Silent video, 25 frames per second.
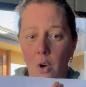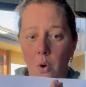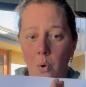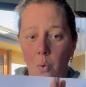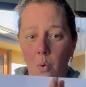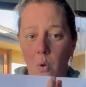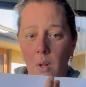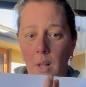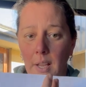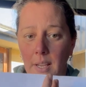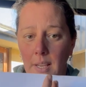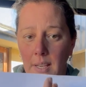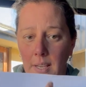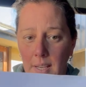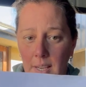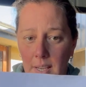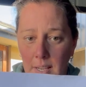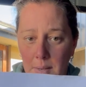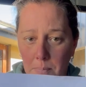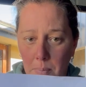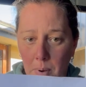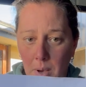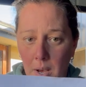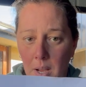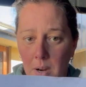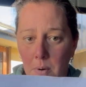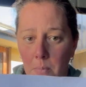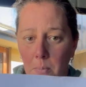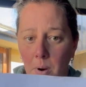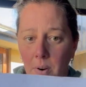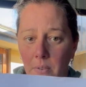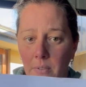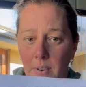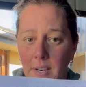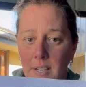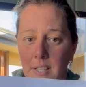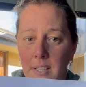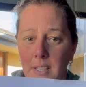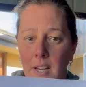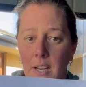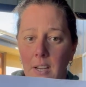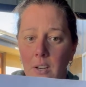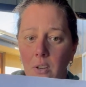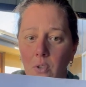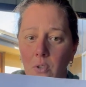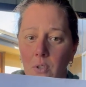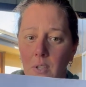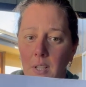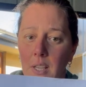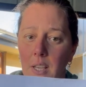well, I can get part of my
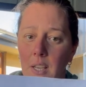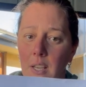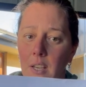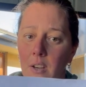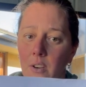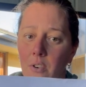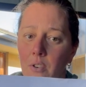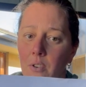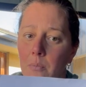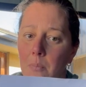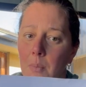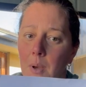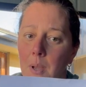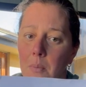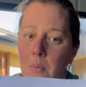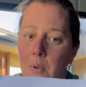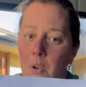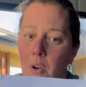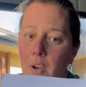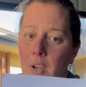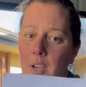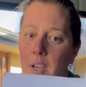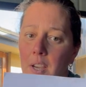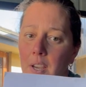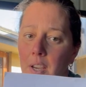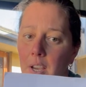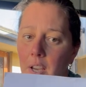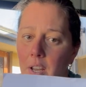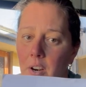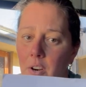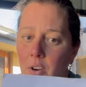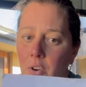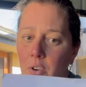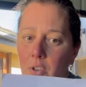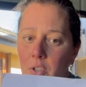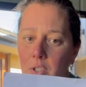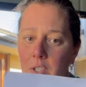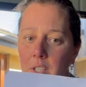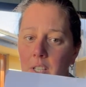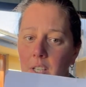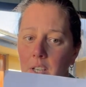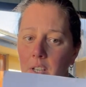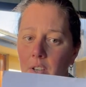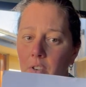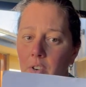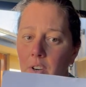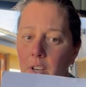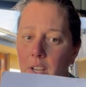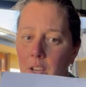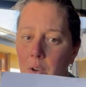rectangle here, and maybe I can cut across
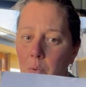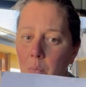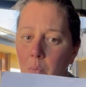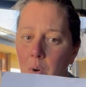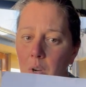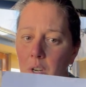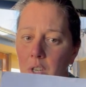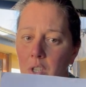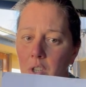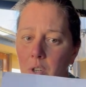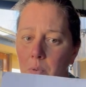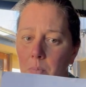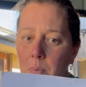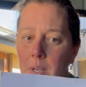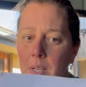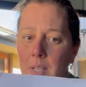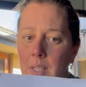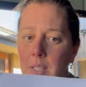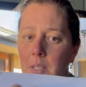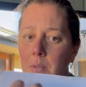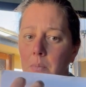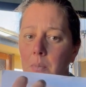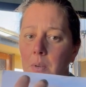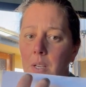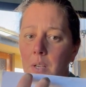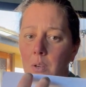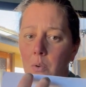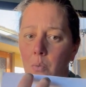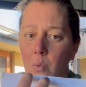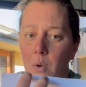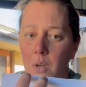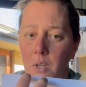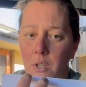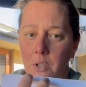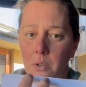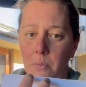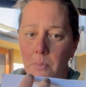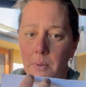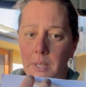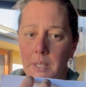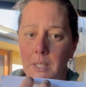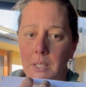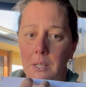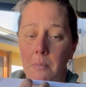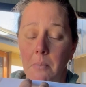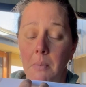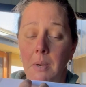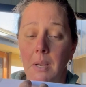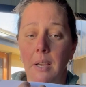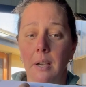here. I get one trapezium here, one
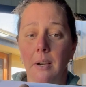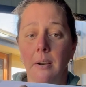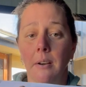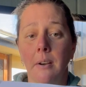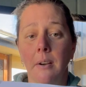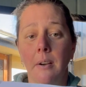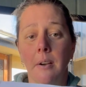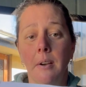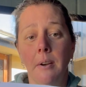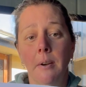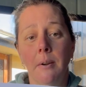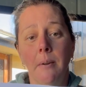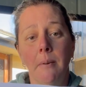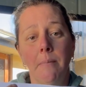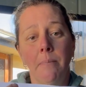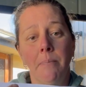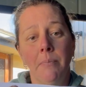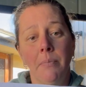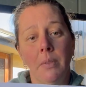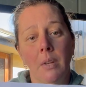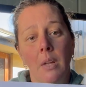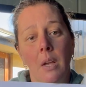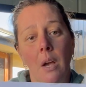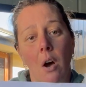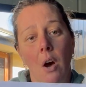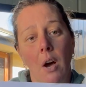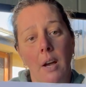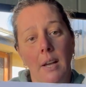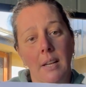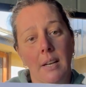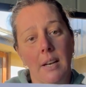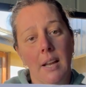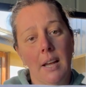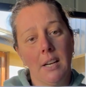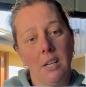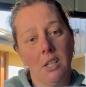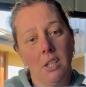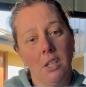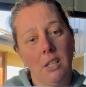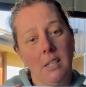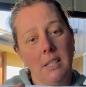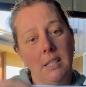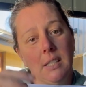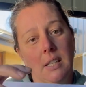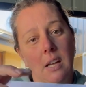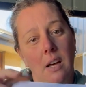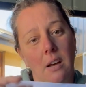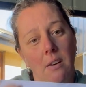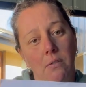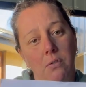trapezium here. I can actually
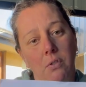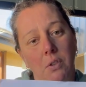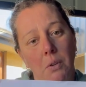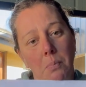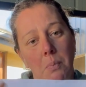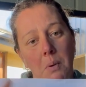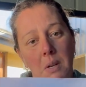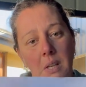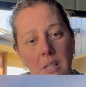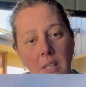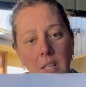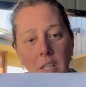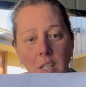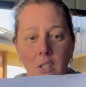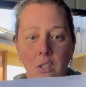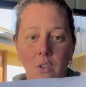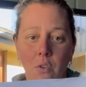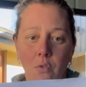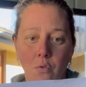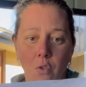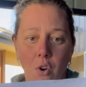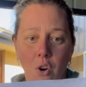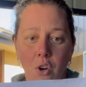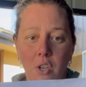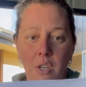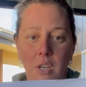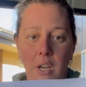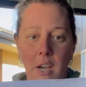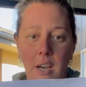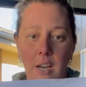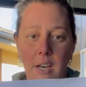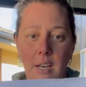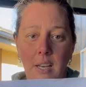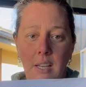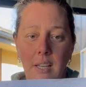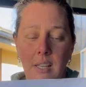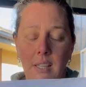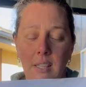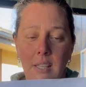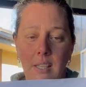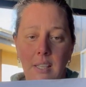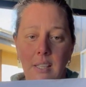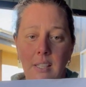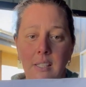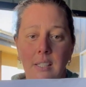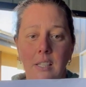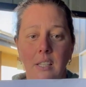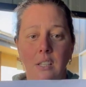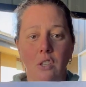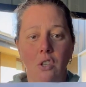start flipping things and rotating
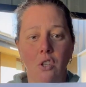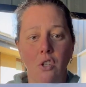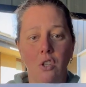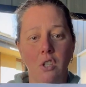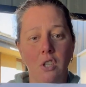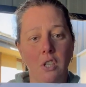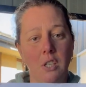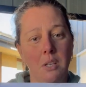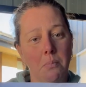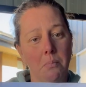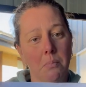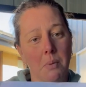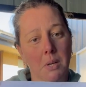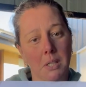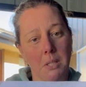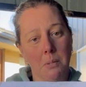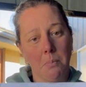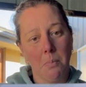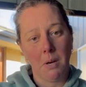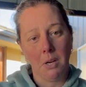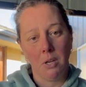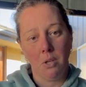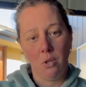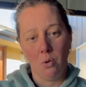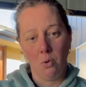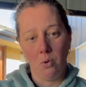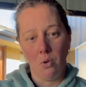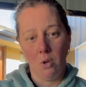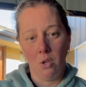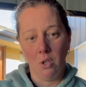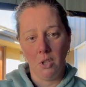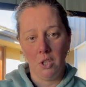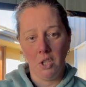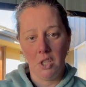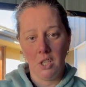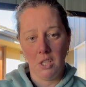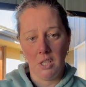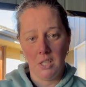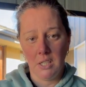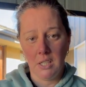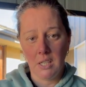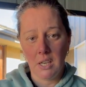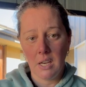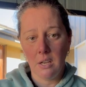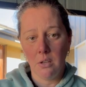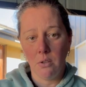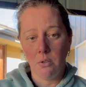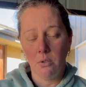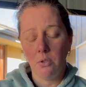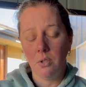things and using my spatial knowledge and
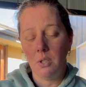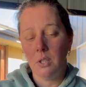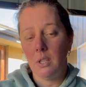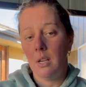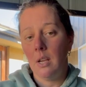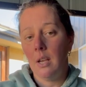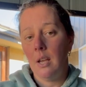skills